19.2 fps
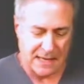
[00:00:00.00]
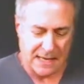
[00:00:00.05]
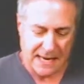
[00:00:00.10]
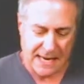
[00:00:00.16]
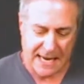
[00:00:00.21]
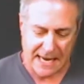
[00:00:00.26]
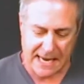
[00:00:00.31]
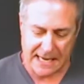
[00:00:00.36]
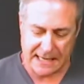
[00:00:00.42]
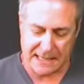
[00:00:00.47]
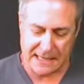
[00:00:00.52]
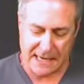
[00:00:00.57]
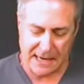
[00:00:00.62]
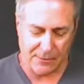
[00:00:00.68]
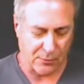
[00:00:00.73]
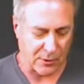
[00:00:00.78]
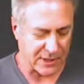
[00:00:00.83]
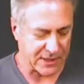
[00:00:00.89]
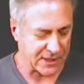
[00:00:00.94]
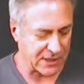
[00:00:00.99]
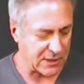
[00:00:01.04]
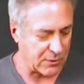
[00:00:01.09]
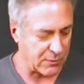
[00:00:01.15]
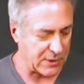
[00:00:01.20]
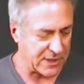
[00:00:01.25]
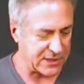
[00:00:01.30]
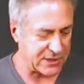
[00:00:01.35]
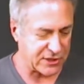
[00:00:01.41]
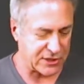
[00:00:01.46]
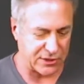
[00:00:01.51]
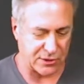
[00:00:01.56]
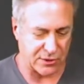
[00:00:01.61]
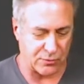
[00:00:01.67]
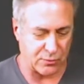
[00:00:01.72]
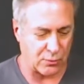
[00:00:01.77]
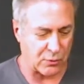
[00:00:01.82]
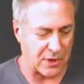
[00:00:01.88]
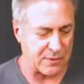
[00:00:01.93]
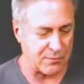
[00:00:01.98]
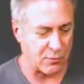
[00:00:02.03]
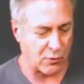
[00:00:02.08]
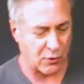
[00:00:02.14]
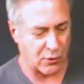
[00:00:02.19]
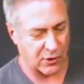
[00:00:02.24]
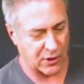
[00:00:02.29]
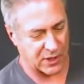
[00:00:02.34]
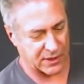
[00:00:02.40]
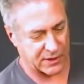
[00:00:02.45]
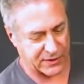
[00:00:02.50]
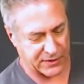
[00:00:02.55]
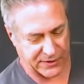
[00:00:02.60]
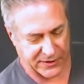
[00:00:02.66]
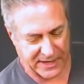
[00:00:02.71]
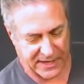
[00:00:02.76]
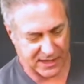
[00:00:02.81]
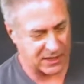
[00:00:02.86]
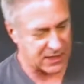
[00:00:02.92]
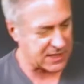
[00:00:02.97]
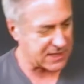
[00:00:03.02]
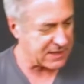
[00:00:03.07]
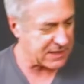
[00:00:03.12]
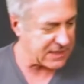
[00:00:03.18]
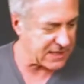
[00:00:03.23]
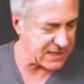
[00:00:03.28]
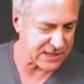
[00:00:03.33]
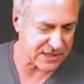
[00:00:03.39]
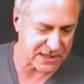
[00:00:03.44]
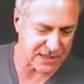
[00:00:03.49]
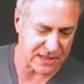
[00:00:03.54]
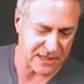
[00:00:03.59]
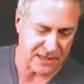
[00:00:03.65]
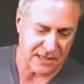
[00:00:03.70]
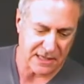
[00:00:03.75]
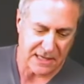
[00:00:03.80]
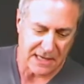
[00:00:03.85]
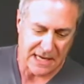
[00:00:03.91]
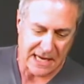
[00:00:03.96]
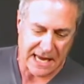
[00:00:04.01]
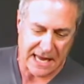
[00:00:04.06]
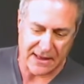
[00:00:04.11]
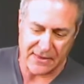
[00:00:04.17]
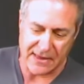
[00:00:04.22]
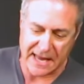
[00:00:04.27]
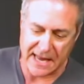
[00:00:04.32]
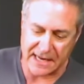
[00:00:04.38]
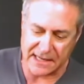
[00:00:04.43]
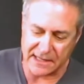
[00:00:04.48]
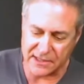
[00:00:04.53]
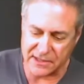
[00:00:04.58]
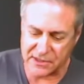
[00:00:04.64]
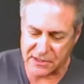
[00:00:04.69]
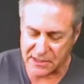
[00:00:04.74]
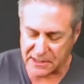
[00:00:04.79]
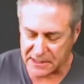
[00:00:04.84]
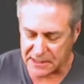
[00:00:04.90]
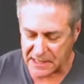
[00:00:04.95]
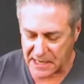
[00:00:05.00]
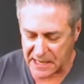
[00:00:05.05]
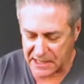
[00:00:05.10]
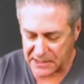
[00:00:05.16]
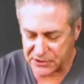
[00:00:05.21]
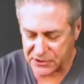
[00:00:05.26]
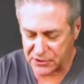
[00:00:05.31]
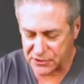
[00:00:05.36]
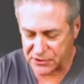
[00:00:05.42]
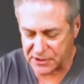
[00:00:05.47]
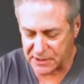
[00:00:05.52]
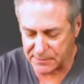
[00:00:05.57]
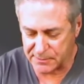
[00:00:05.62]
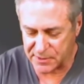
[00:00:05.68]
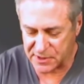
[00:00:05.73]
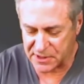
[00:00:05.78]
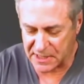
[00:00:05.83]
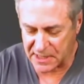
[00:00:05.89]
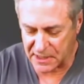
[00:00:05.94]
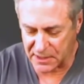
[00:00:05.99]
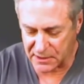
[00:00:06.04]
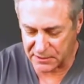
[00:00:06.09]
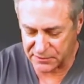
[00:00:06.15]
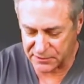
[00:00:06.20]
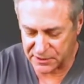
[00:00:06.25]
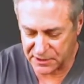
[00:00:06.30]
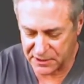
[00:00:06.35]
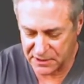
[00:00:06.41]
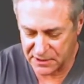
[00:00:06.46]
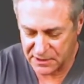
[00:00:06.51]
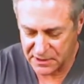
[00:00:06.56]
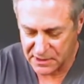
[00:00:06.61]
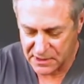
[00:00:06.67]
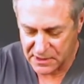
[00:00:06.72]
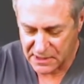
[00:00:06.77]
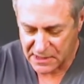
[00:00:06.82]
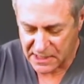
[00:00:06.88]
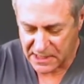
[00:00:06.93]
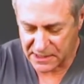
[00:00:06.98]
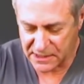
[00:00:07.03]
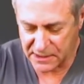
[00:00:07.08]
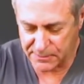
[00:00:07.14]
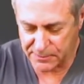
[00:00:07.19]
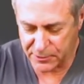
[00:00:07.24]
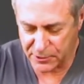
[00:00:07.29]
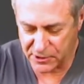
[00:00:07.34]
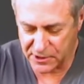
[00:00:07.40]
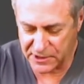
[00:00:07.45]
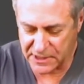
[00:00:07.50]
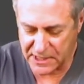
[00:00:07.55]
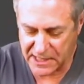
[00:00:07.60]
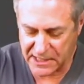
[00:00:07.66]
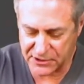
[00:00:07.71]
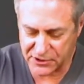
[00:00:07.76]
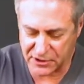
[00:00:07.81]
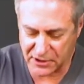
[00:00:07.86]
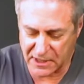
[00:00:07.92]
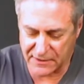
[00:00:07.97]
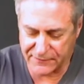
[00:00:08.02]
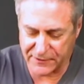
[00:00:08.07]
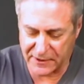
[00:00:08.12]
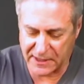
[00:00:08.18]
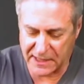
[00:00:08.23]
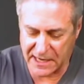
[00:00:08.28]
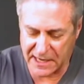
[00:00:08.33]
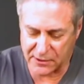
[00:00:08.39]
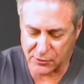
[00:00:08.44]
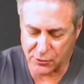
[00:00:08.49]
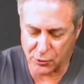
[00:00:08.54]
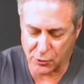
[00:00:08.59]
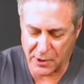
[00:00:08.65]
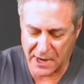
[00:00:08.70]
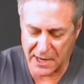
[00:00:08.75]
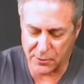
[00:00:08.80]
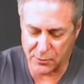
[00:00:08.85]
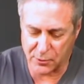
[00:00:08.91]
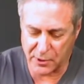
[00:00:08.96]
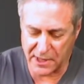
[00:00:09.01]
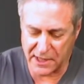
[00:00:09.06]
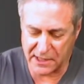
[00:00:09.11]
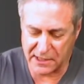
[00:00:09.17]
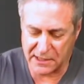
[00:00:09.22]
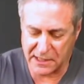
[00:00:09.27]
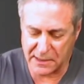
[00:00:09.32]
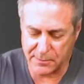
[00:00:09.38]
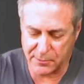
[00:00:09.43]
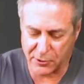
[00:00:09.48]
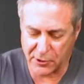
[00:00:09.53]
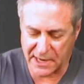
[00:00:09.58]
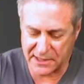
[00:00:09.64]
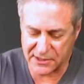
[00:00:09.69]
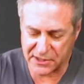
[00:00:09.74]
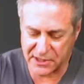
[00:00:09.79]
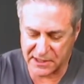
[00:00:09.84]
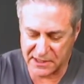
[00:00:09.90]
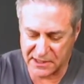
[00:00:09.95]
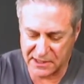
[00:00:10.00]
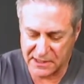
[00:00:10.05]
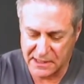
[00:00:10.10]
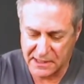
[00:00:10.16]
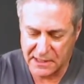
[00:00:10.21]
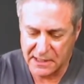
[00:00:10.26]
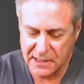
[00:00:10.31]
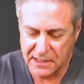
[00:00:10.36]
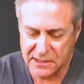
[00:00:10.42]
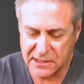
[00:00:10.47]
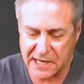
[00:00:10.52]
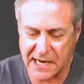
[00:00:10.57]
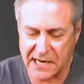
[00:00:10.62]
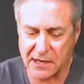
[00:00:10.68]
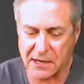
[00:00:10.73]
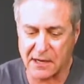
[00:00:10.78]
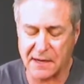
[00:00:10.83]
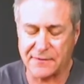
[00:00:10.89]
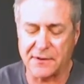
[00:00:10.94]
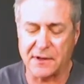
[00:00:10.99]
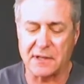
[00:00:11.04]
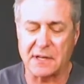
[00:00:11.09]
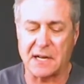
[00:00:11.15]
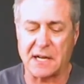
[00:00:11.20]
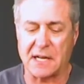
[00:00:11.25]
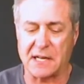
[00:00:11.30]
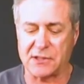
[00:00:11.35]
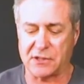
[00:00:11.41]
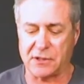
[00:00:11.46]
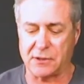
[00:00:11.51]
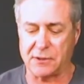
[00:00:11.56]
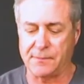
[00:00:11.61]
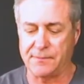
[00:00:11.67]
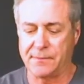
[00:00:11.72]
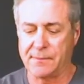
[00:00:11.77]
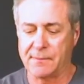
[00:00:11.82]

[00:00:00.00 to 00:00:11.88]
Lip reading: And I want to go into one more thing on this, and that is the nozzles themselves. I'm going to pull a nozzle off. Again, gray ring, depress it, take off the nozzle.